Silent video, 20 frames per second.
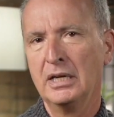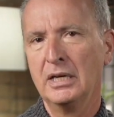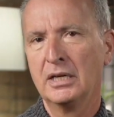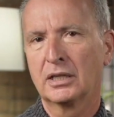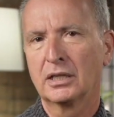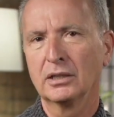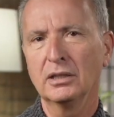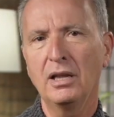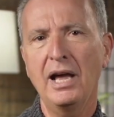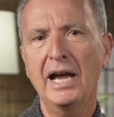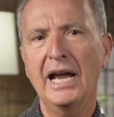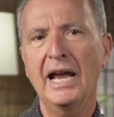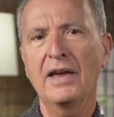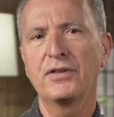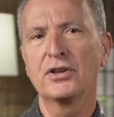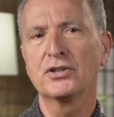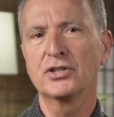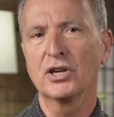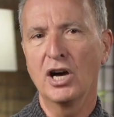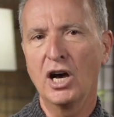Goliath
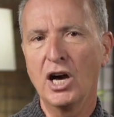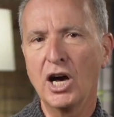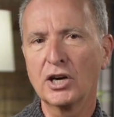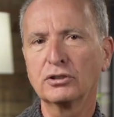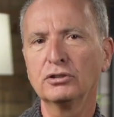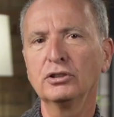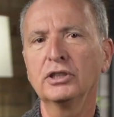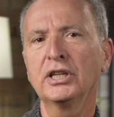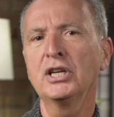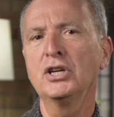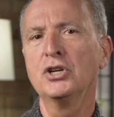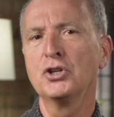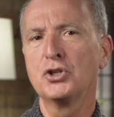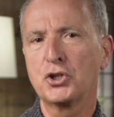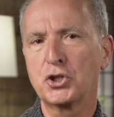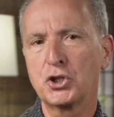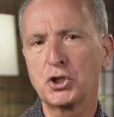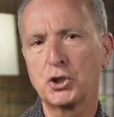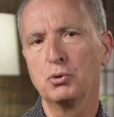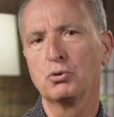is utterly
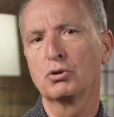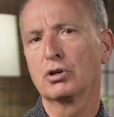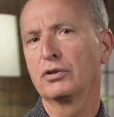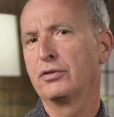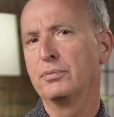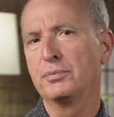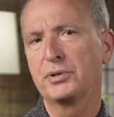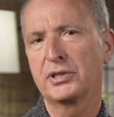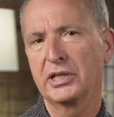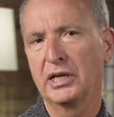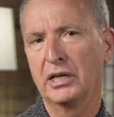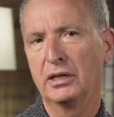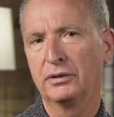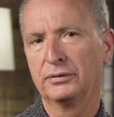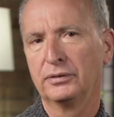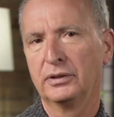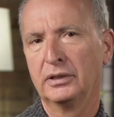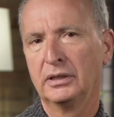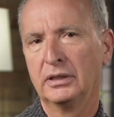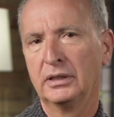sure of
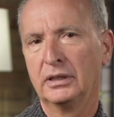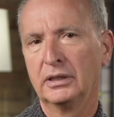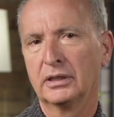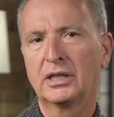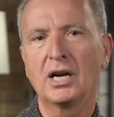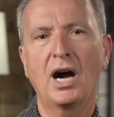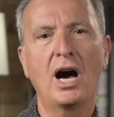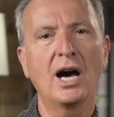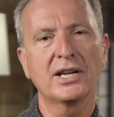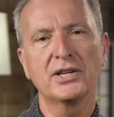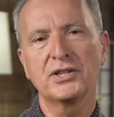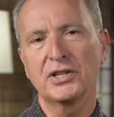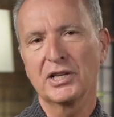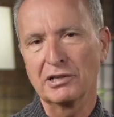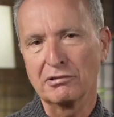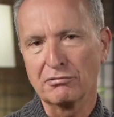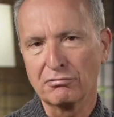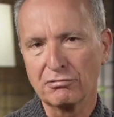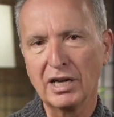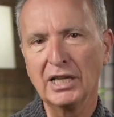himself. God is
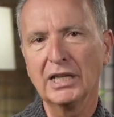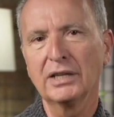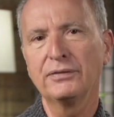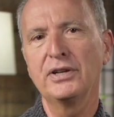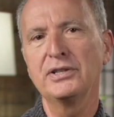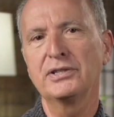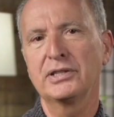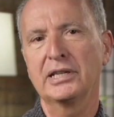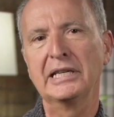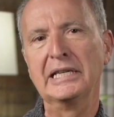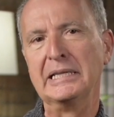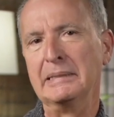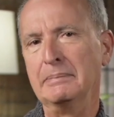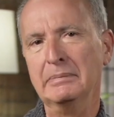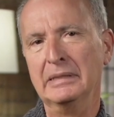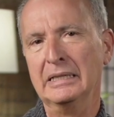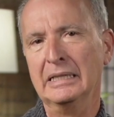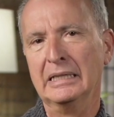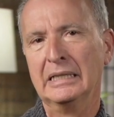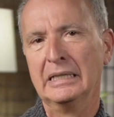irrelevant to
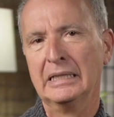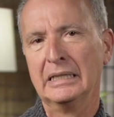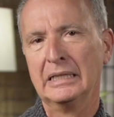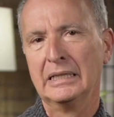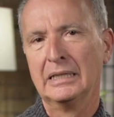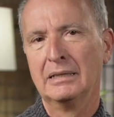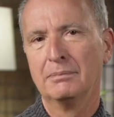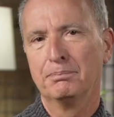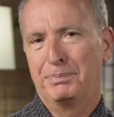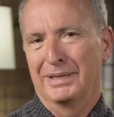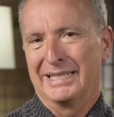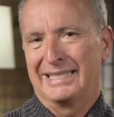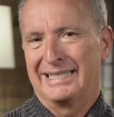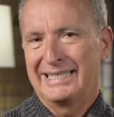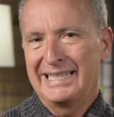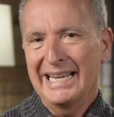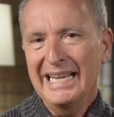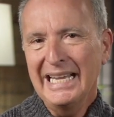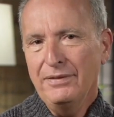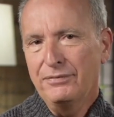him. But
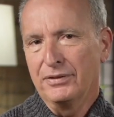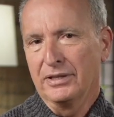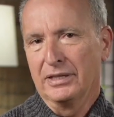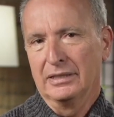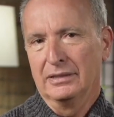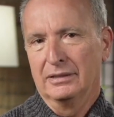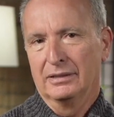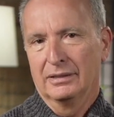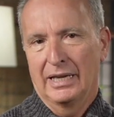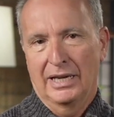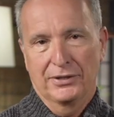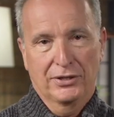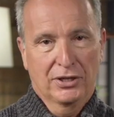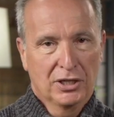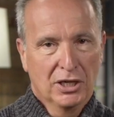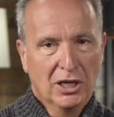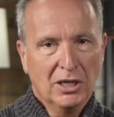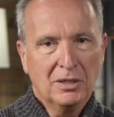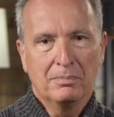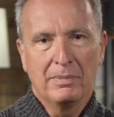David, as a
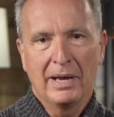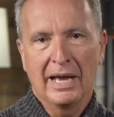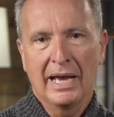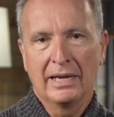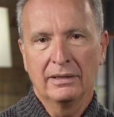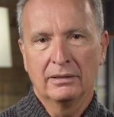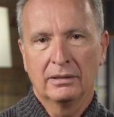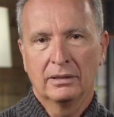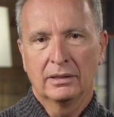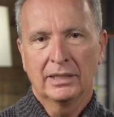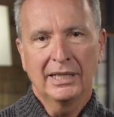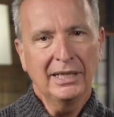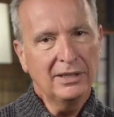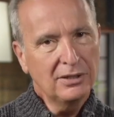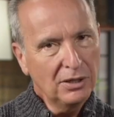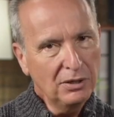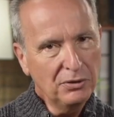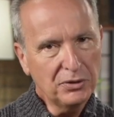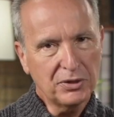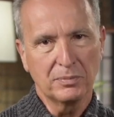young man, he
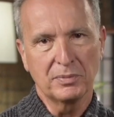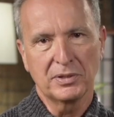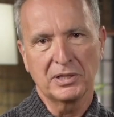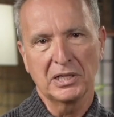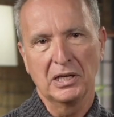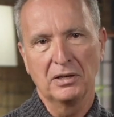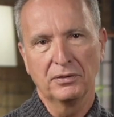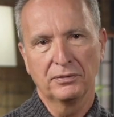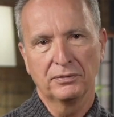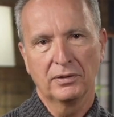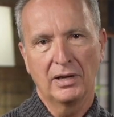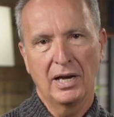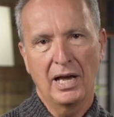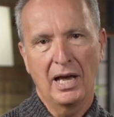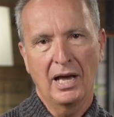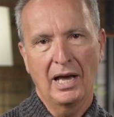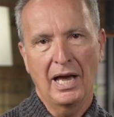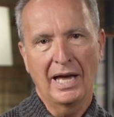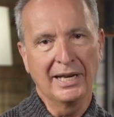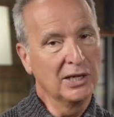knows himself.
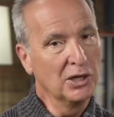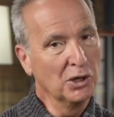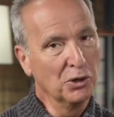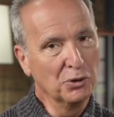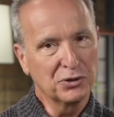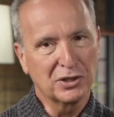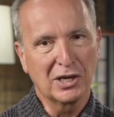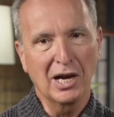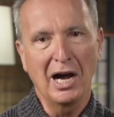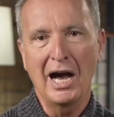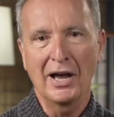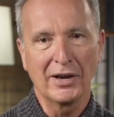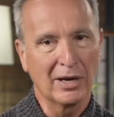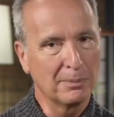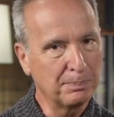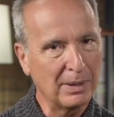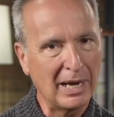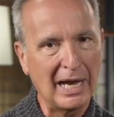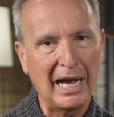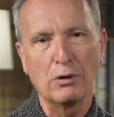And he knows God, a
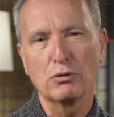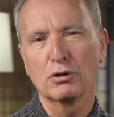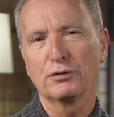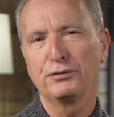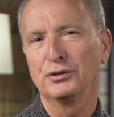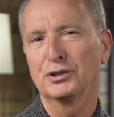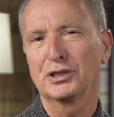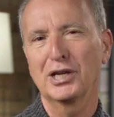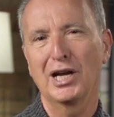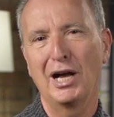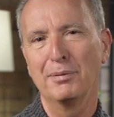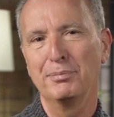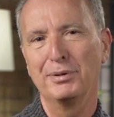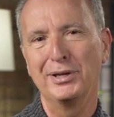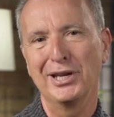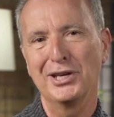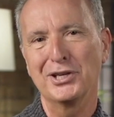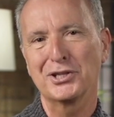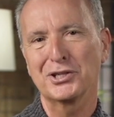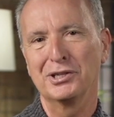powerful
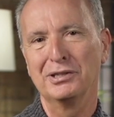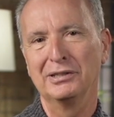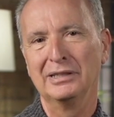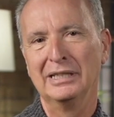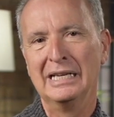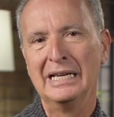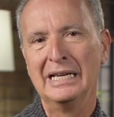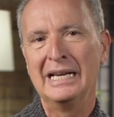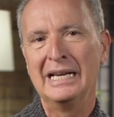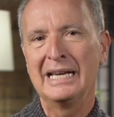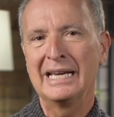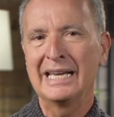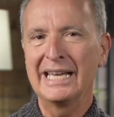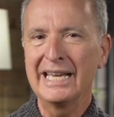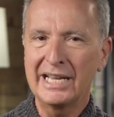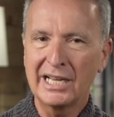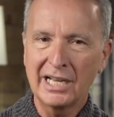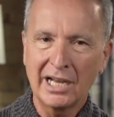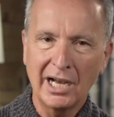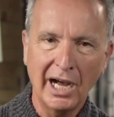combination.
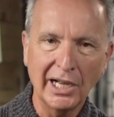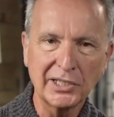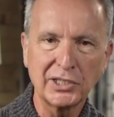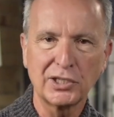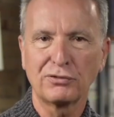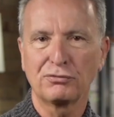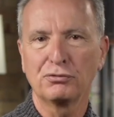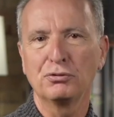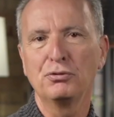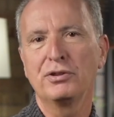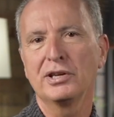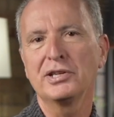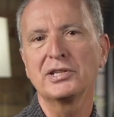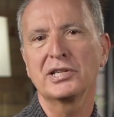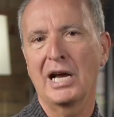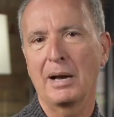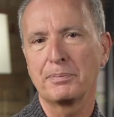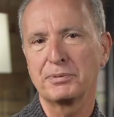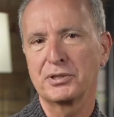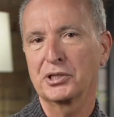He cuts through this
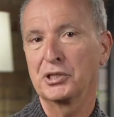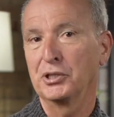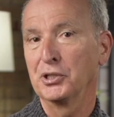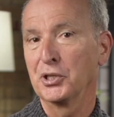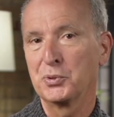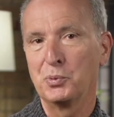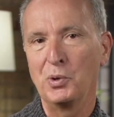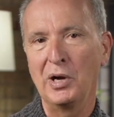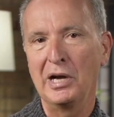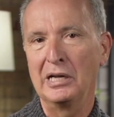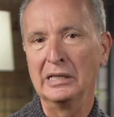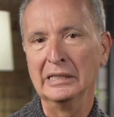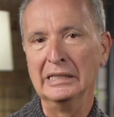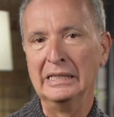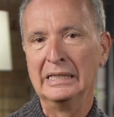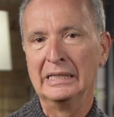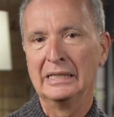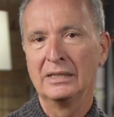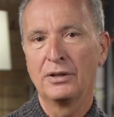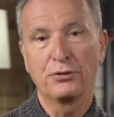obstacle as well,
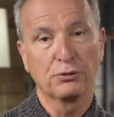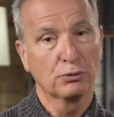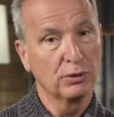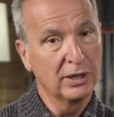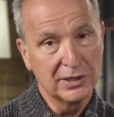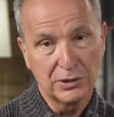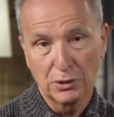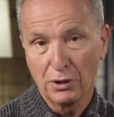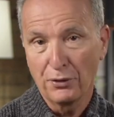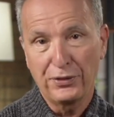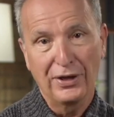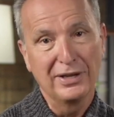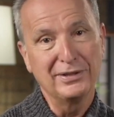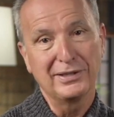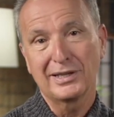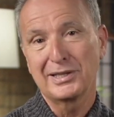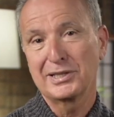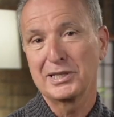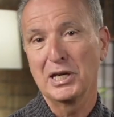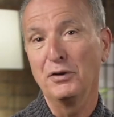through his
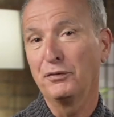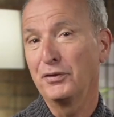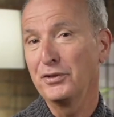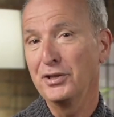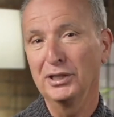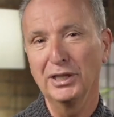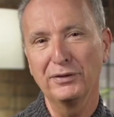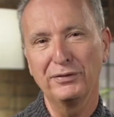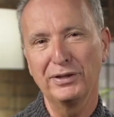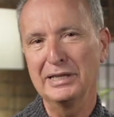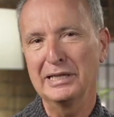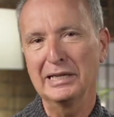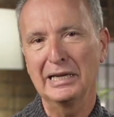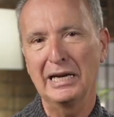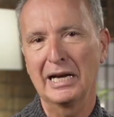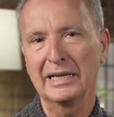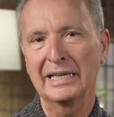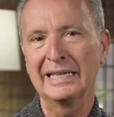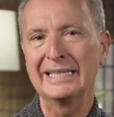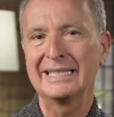authentic self in the living
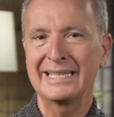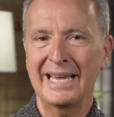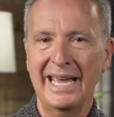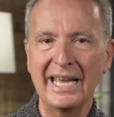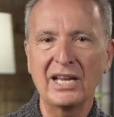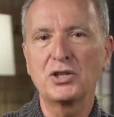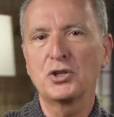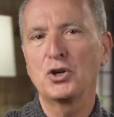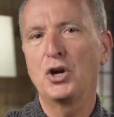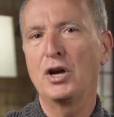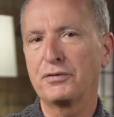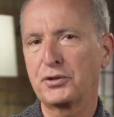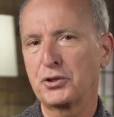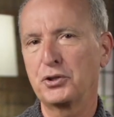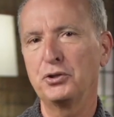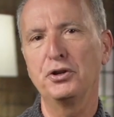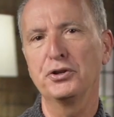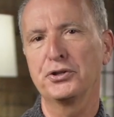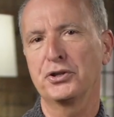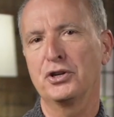God. He takes off
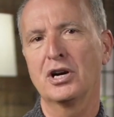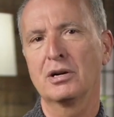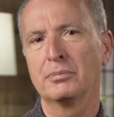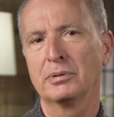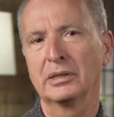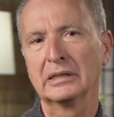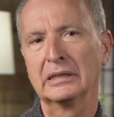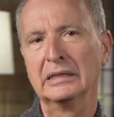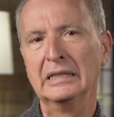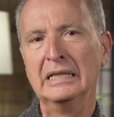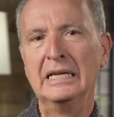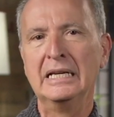Saul's armor.